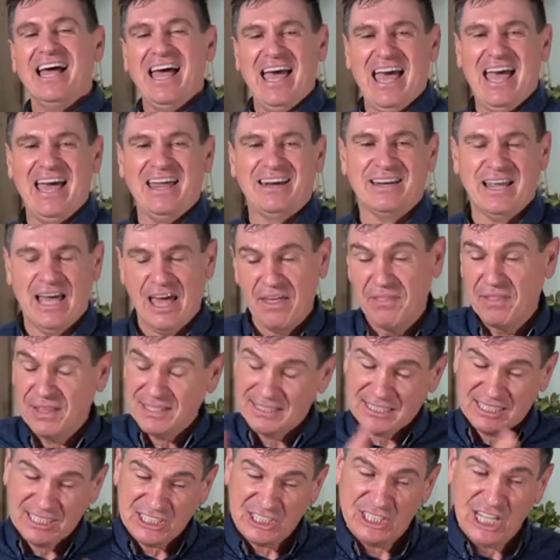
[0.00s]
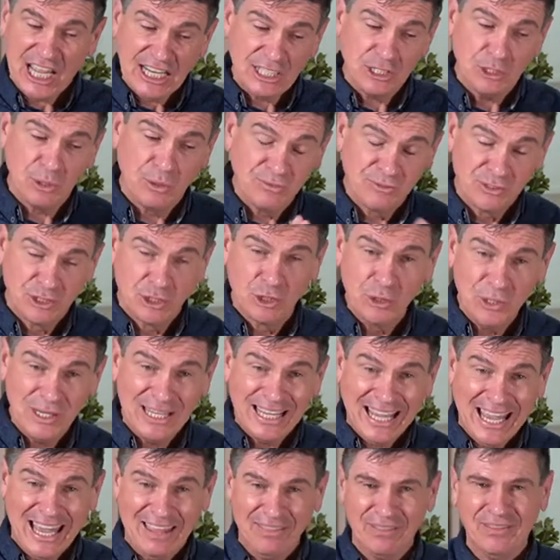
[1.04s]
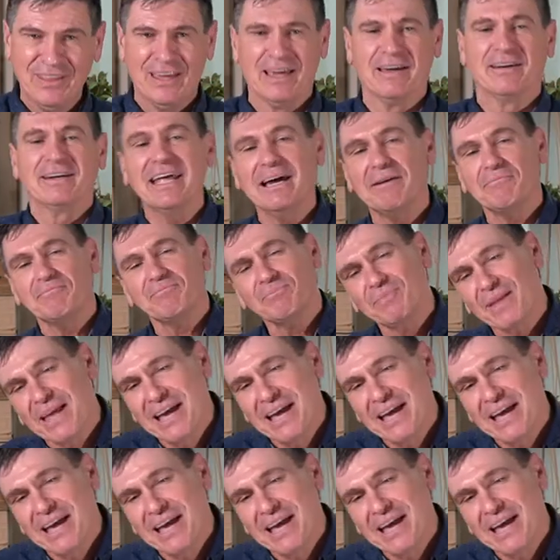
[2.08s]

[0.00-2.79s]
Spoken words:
and there's a statue of Juliet there. Now,